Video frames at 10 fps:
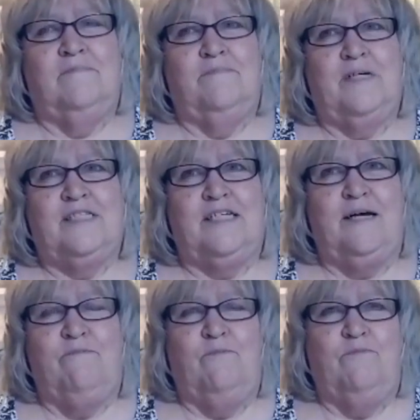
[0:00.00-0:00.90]
picked it
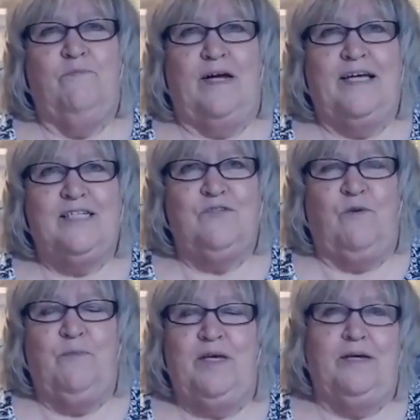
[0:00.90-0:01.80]
up, I guess,
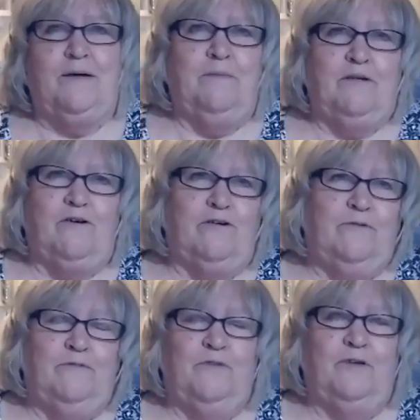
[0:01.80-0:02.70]
from him and
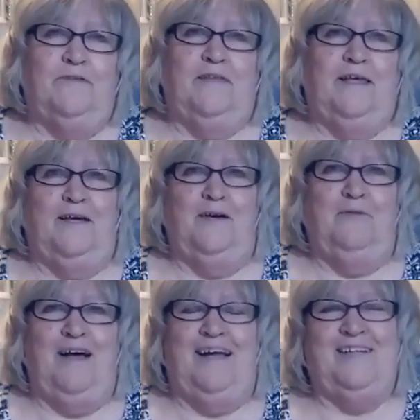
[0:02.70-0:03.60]
her. I
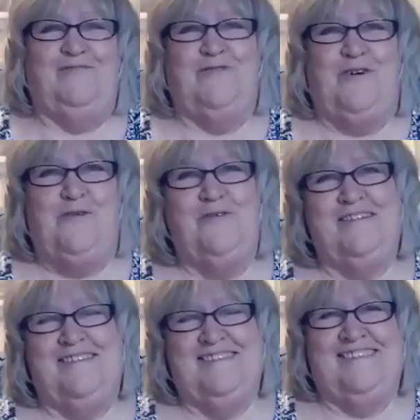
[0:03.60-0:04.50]
don't know.
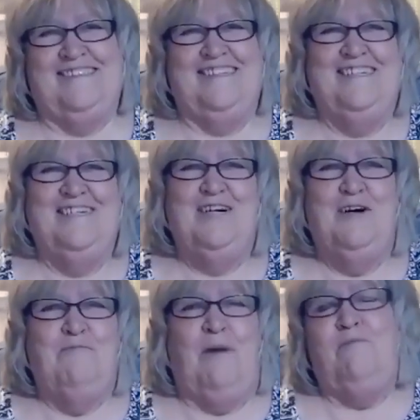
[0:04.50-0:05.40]

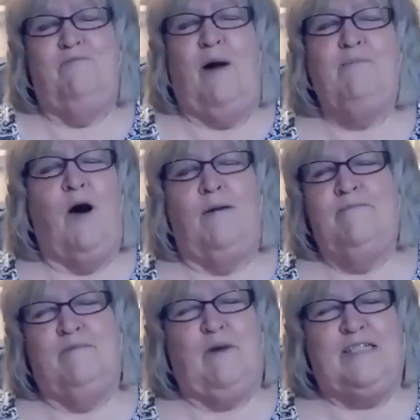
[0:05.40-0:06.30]
My
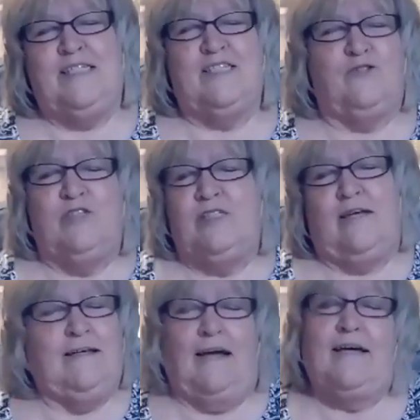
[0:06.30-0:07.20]
mom and my sister
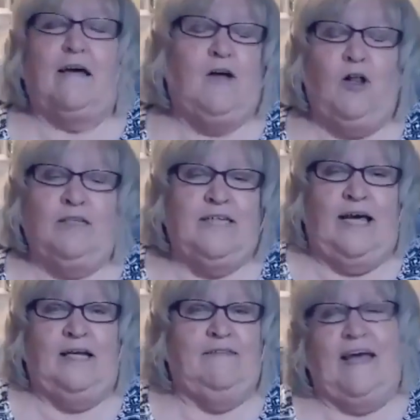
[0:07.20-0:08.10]
say I got all the
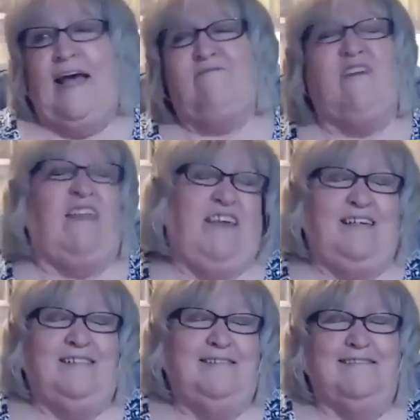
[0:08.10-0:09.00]
talent. They have nothing.